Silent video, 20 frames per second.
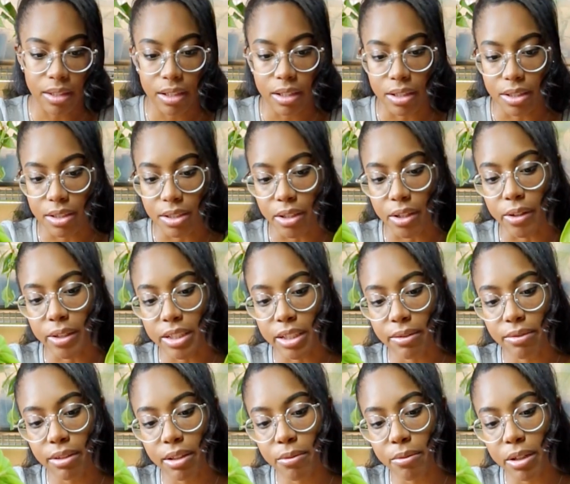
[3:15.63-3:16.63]
So I
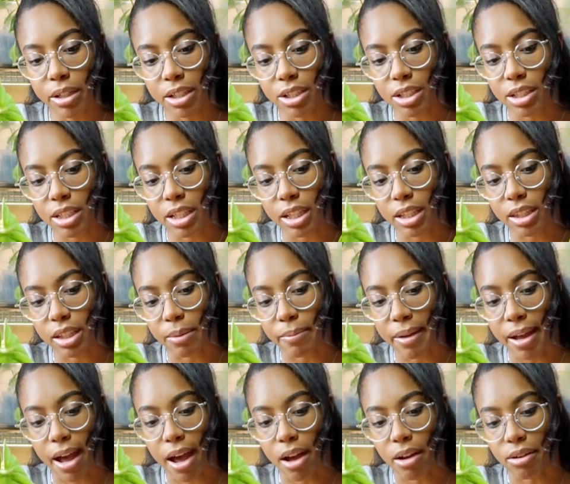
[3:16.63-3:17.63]
definitely want to just get them
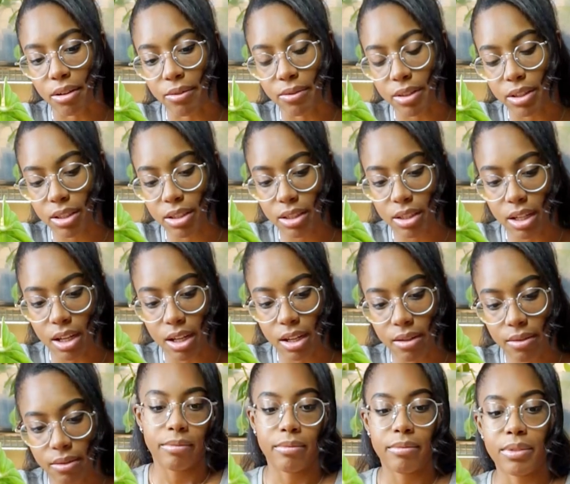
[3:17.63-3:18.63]
out of this
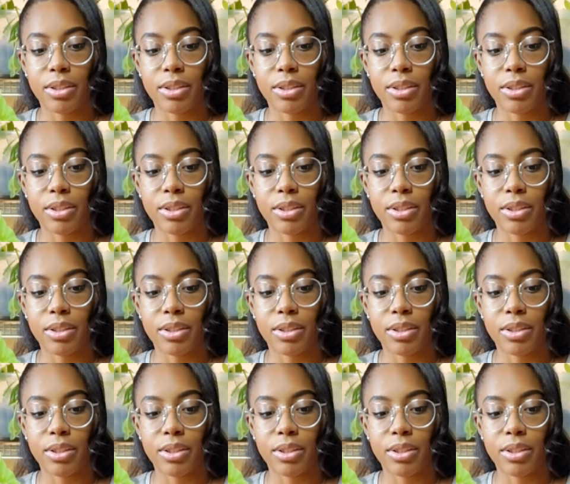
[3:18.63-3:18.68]
stuff.